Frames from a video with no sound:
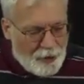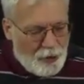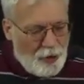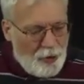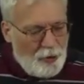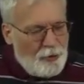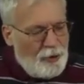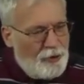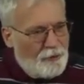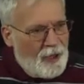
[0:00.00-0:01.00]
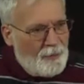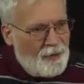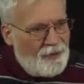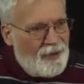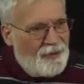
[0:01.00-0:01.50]
Code
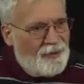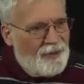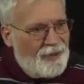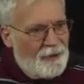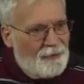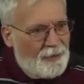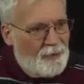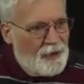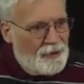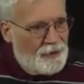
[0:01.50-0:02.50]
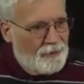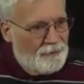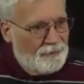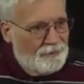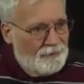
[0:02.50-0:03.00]
represents information.
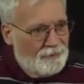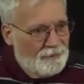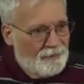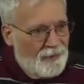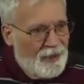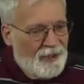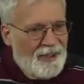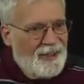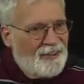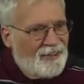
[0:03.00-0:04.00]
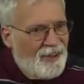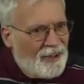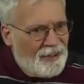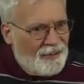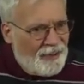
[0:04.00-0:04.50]
It is
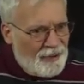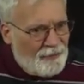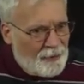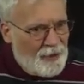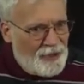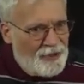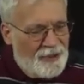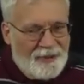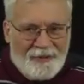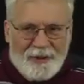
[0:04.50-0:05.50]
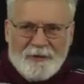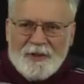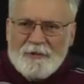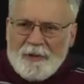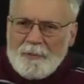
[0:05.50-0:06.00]
not information in itself,
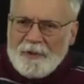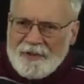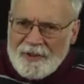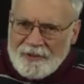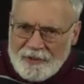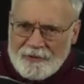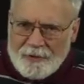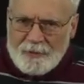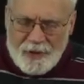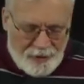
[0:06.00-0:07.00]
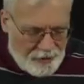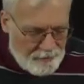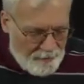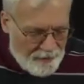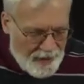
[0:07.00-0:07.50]
it represents
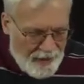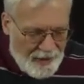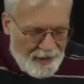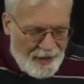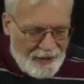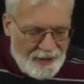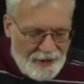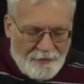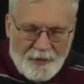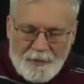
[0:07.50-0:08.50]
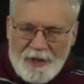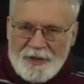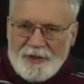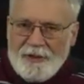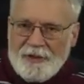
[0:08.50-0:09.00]
information. And
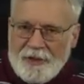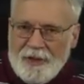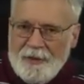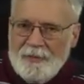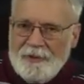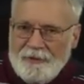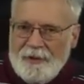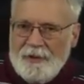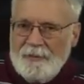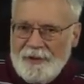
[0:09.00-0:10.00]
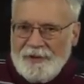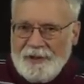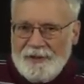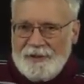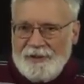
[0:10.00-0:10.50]
information comes from
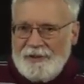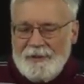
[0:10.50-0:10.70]
intelligence.